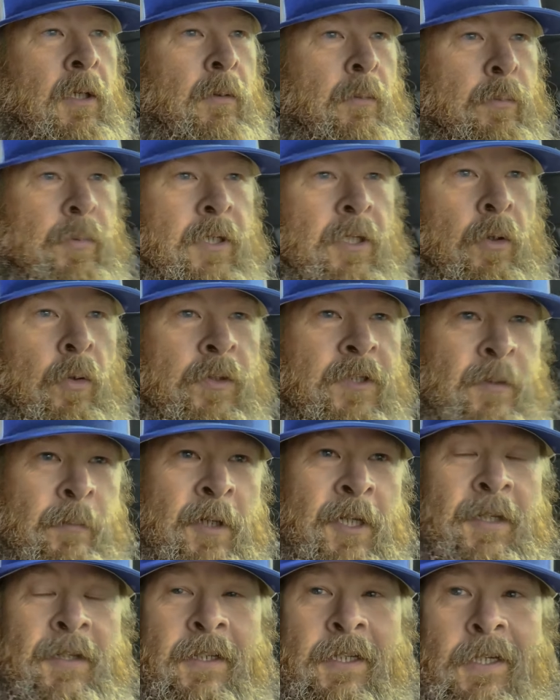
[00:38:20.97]
But
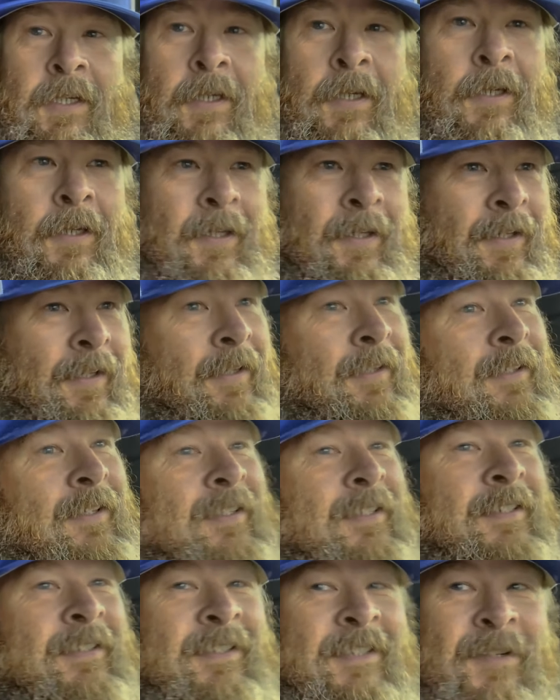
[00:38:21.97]
ultimately,
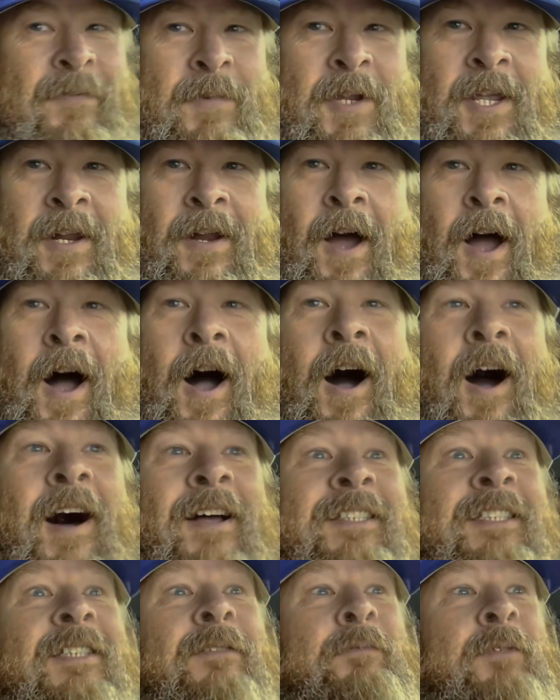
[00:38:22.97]
this is going to be an
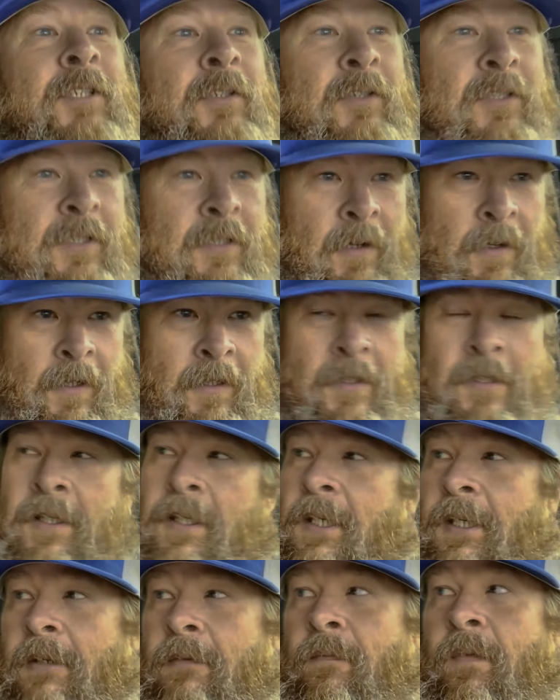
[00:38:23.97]
awesome new start to
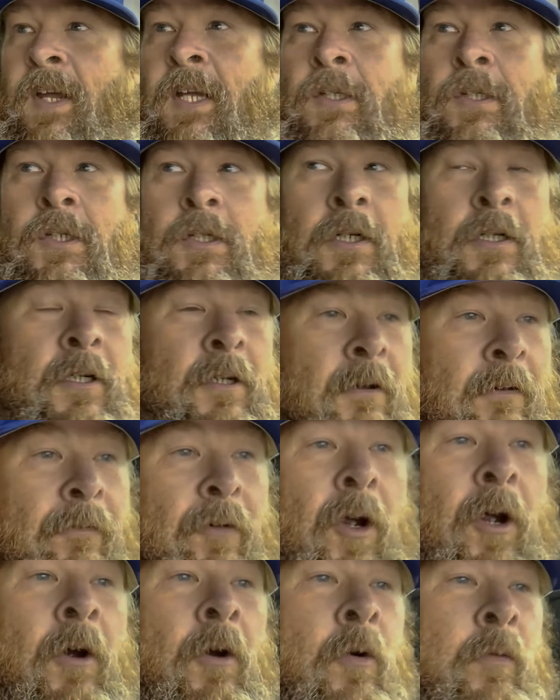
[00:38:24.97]
the adventure of
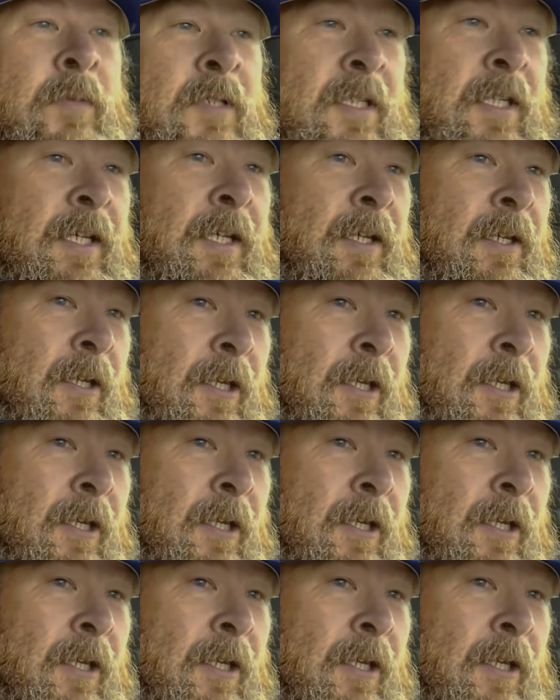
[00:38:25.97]
our homestead.